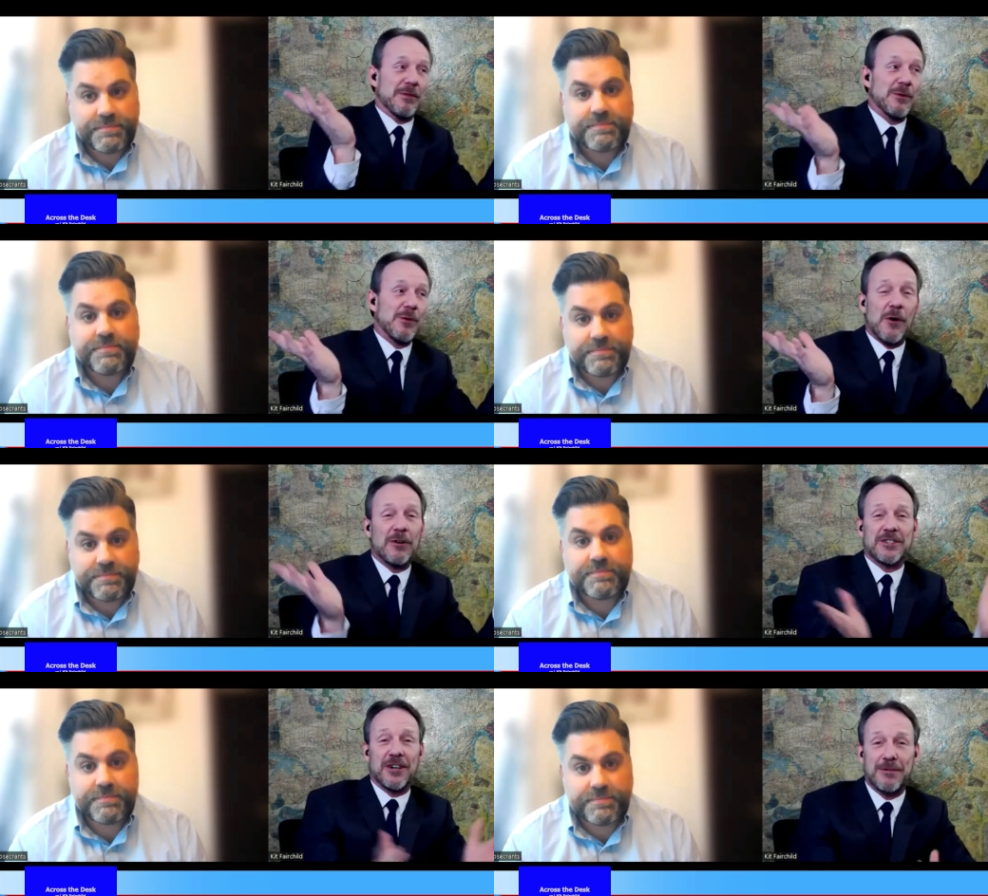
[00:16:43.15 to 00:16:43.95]
Speaker 1: they're
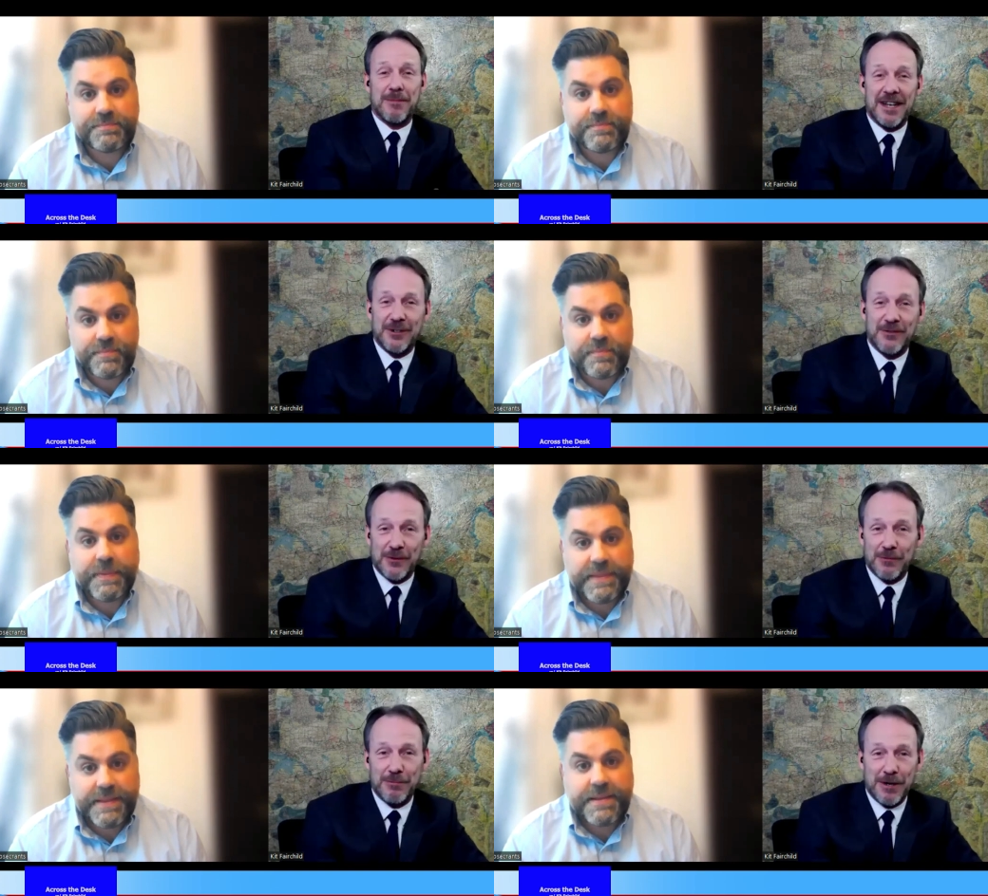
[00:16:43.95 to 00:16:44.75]
all
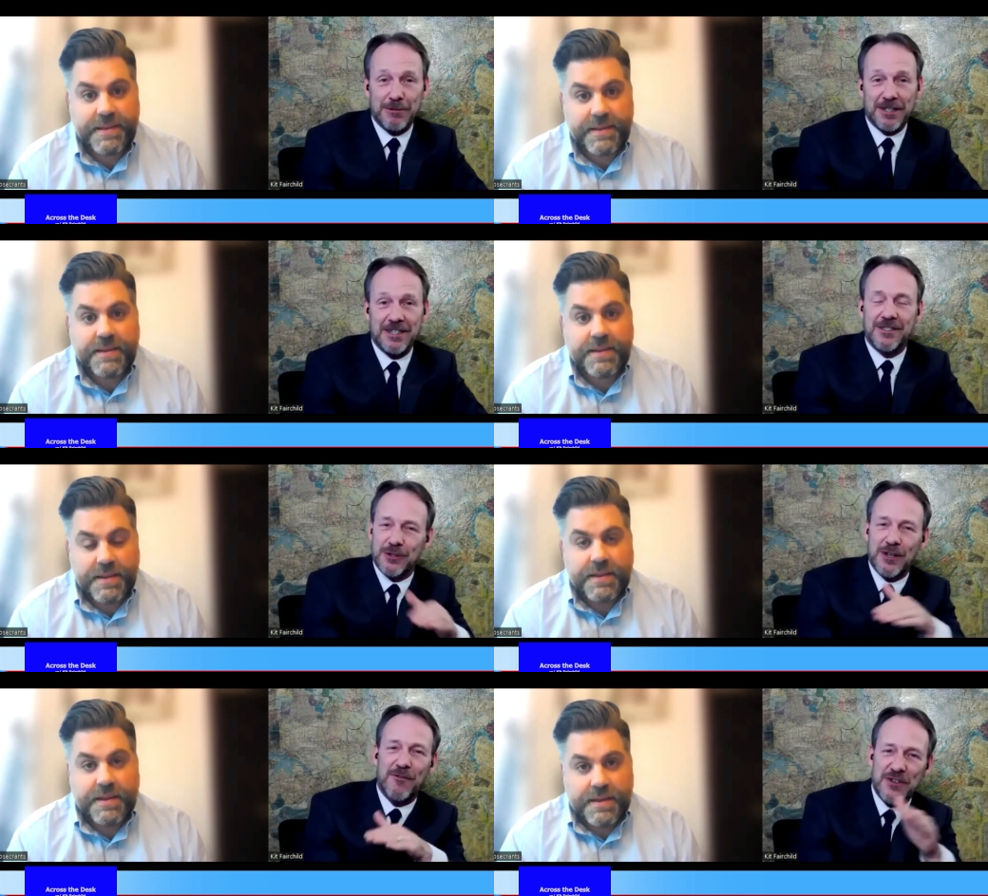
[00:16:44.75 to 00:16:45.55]
gerrymandered for
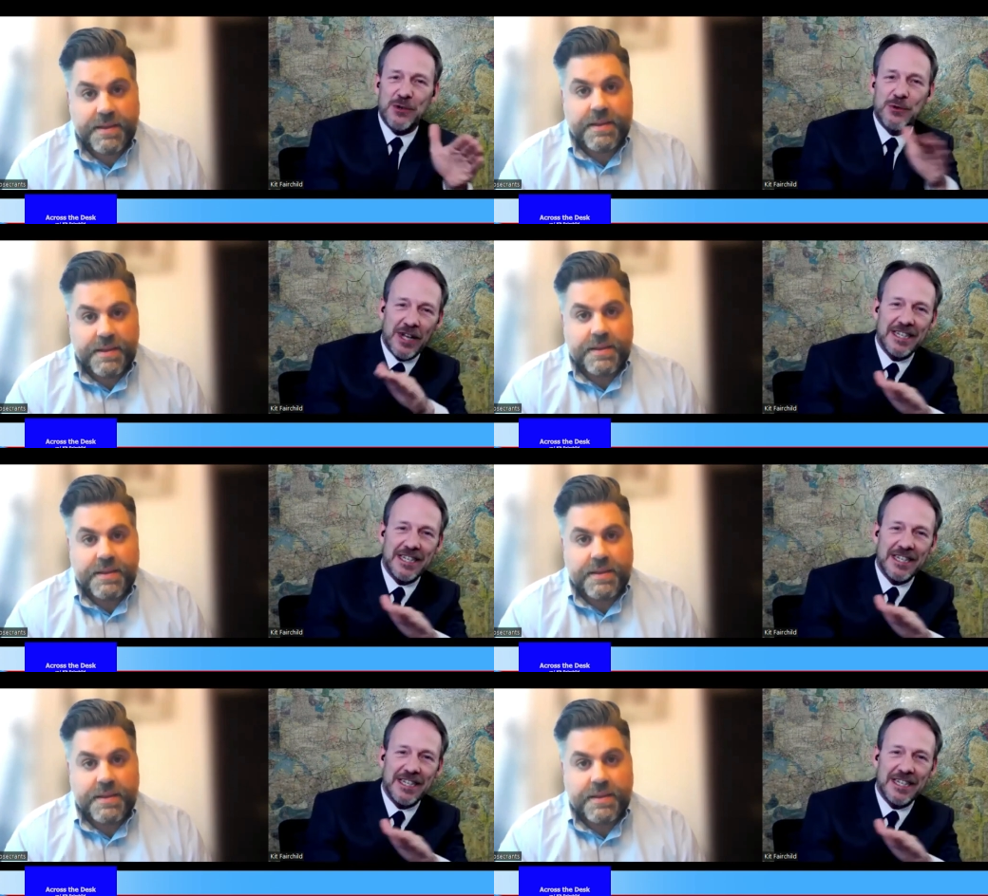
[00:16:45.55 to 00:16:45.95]
Republicans. There's a few,